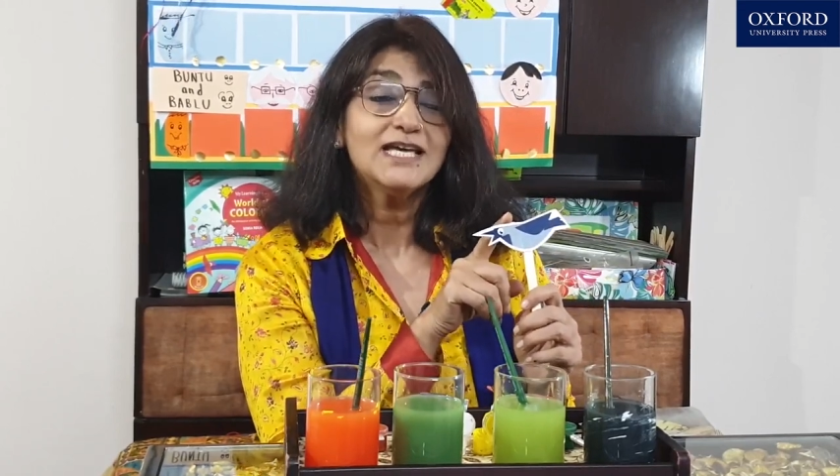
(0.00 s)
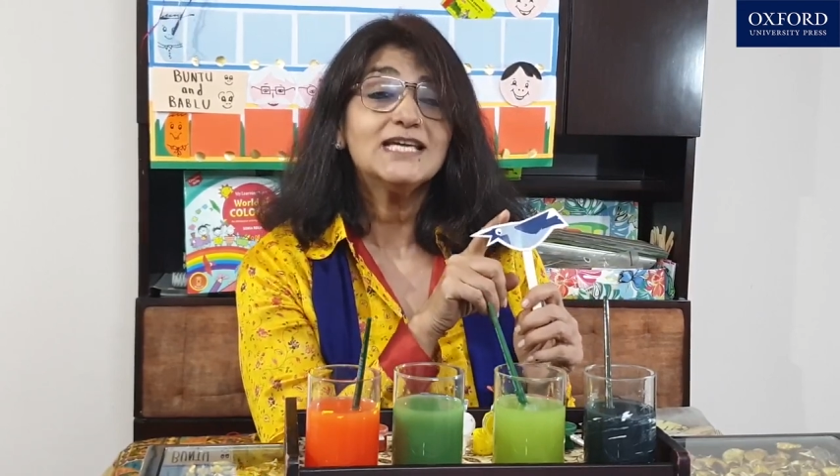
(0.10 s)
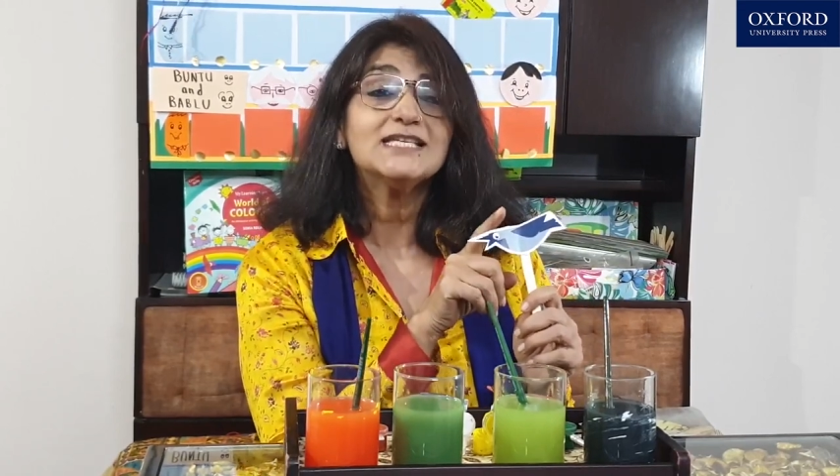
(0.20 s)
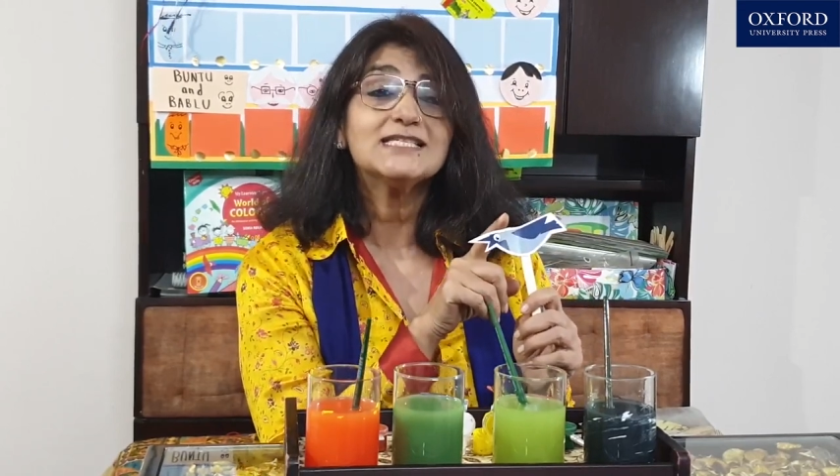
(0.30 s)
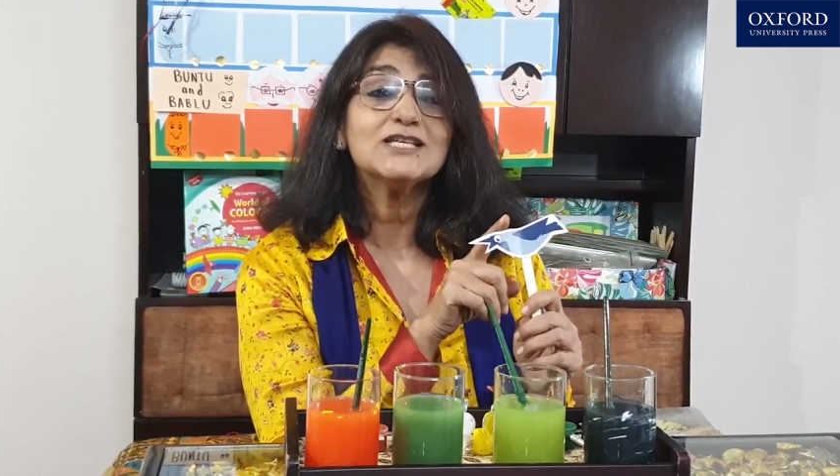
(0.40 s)

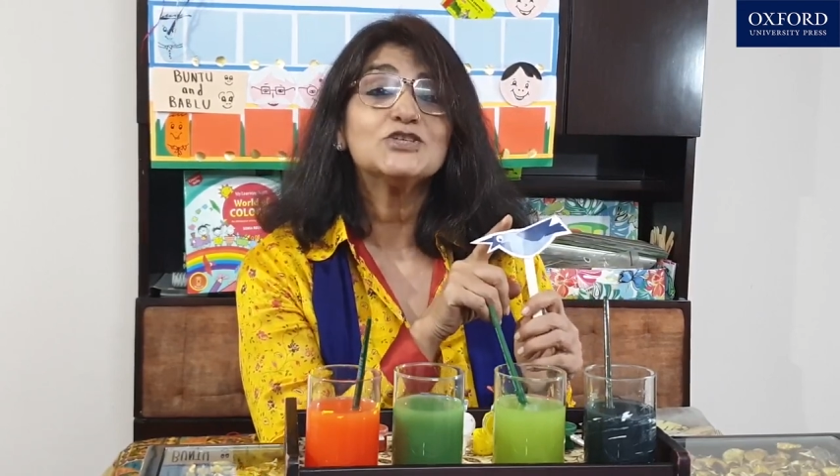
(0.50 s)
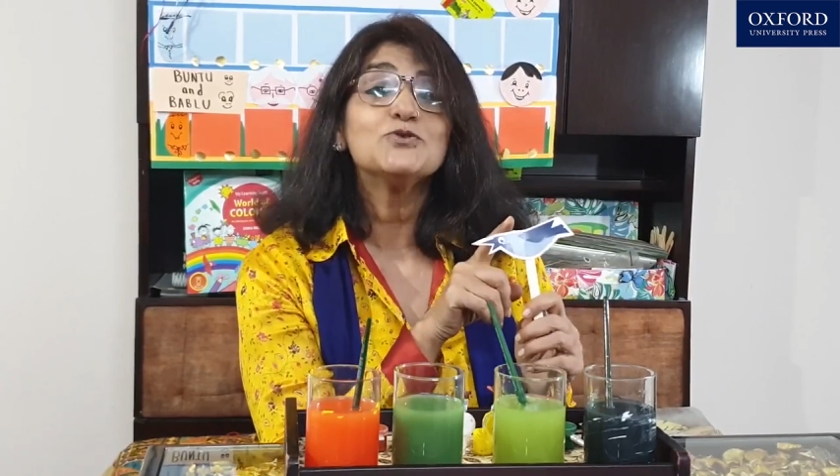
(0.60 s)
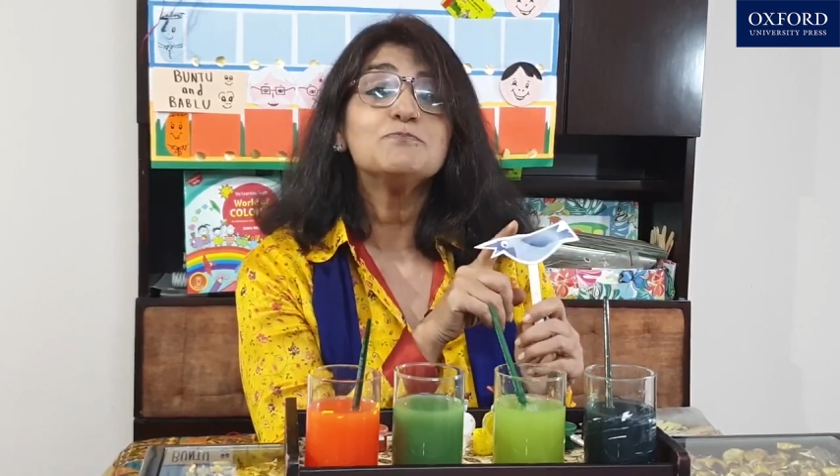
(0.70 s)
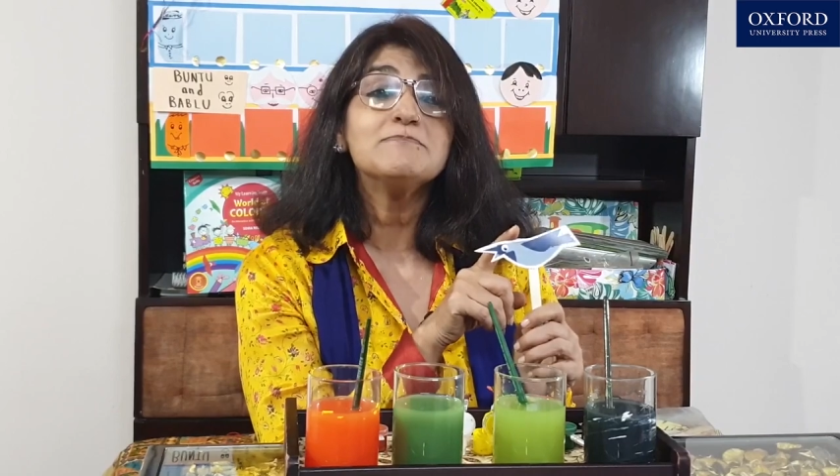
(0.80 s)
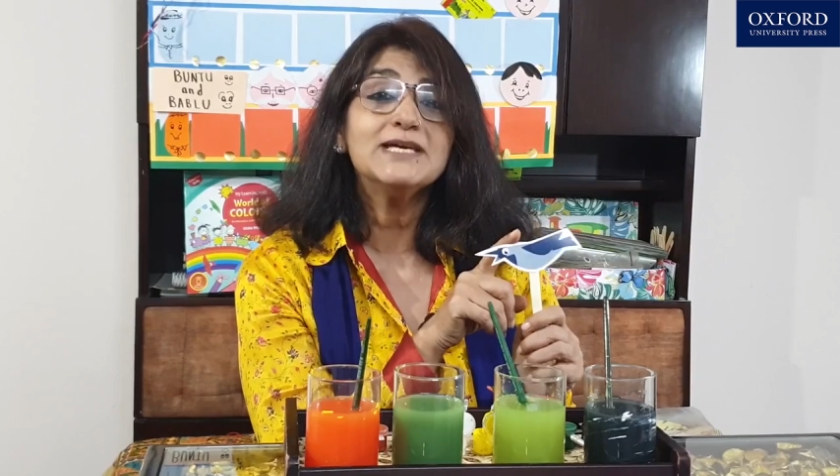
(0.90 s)
is
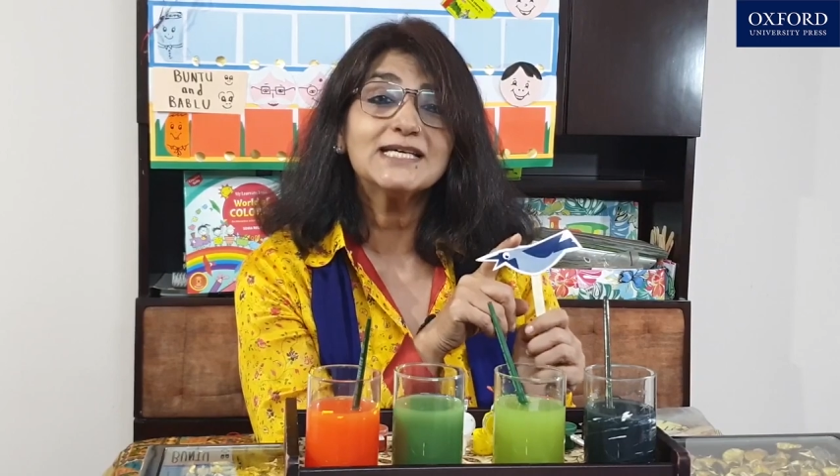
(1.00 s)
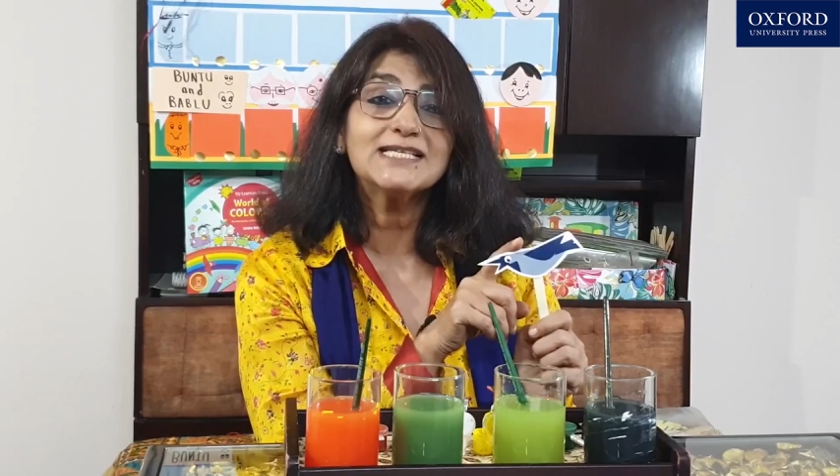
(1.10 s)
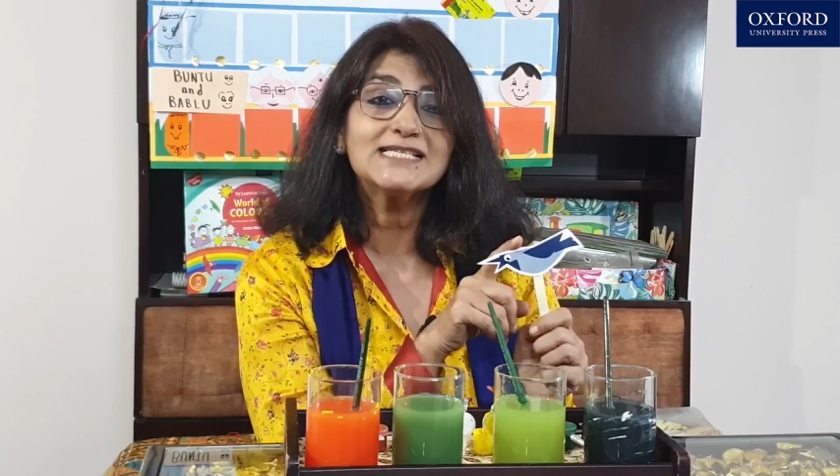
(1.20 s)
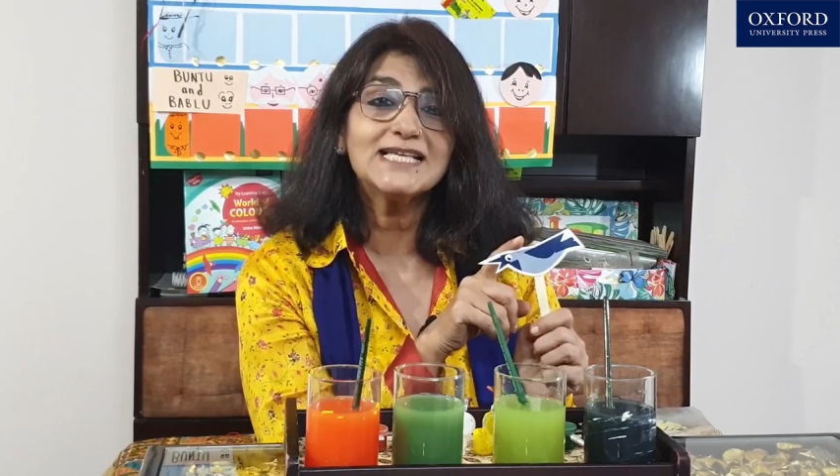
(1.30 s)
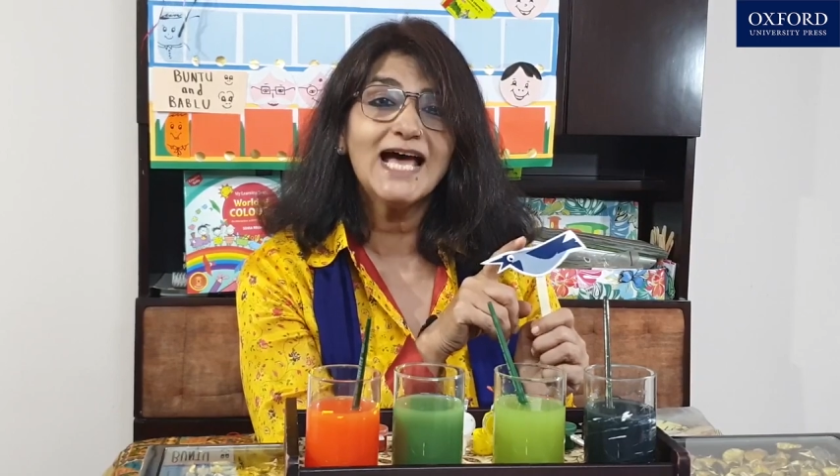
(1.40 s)
to mix